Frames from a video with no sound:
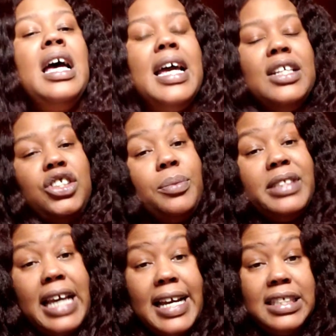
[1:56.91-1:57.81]
and she
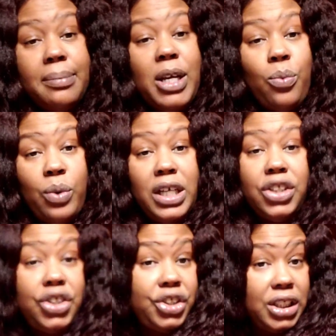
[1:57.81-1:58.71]
was asking me
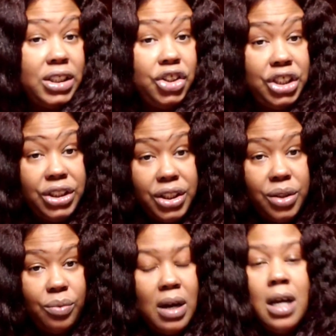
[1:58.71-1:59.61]
what should she do.